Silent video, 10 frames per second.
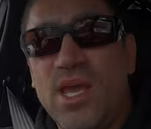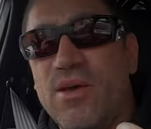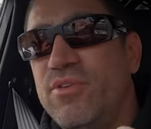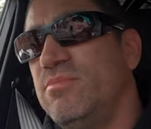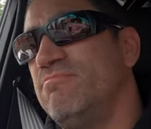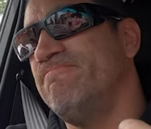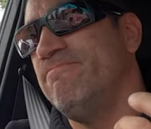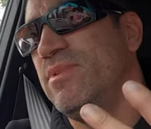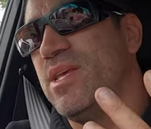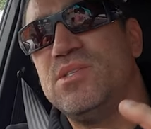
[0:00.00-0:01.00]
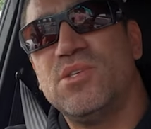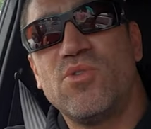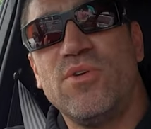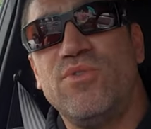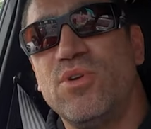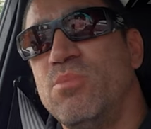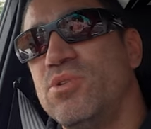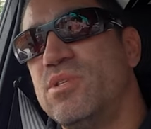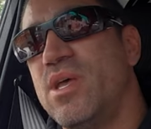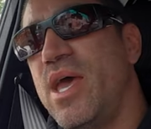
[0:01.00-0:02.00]
there you have it. There's the three-footed
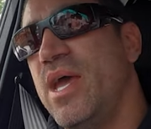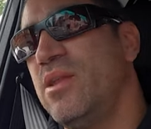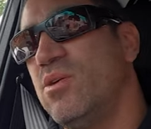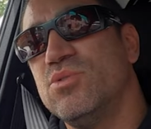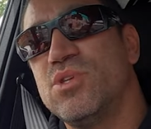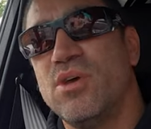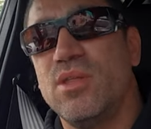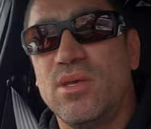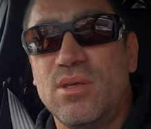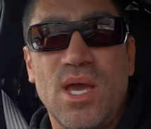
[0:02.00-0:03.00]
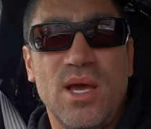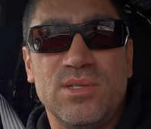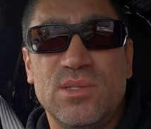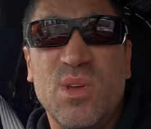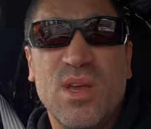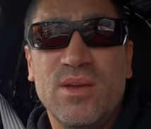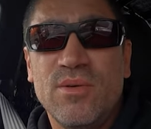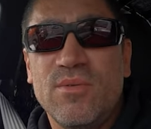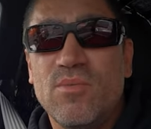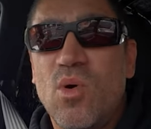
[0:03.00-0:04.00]
monster, and also the car's,
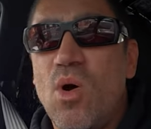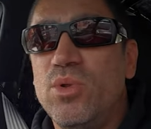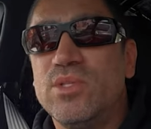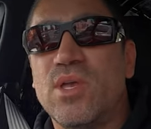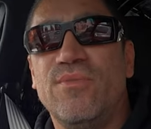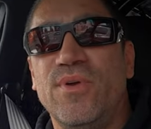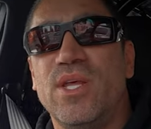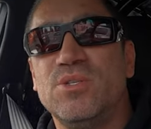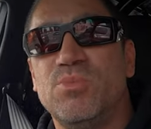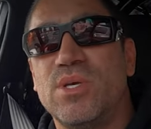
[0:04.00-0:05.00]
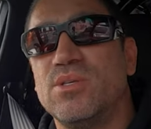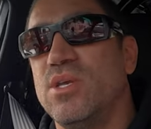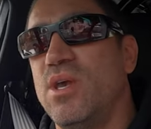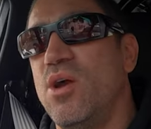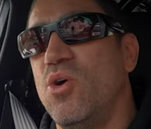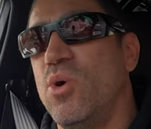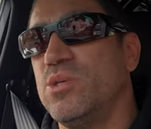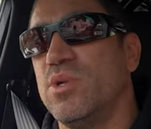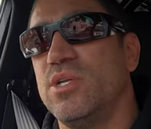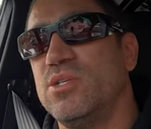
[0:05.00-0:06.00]
I wouldn't say finished, because you know, I
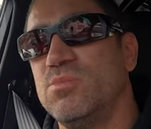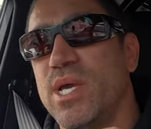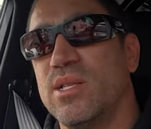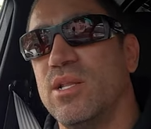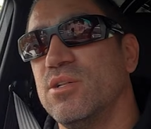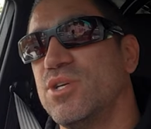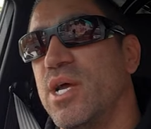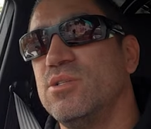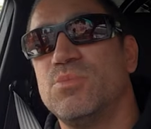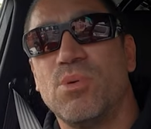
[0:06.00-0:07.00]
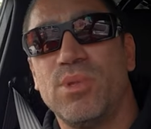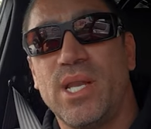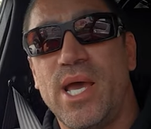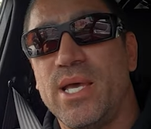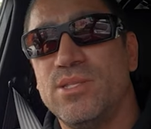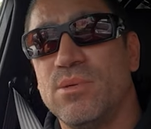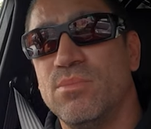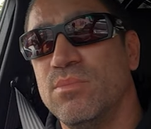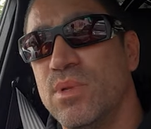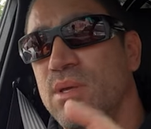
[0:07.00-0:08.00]
always want to just make little changes. Probably going to add
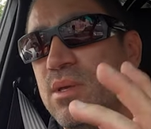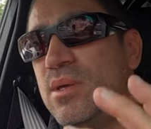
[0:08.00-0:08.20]
some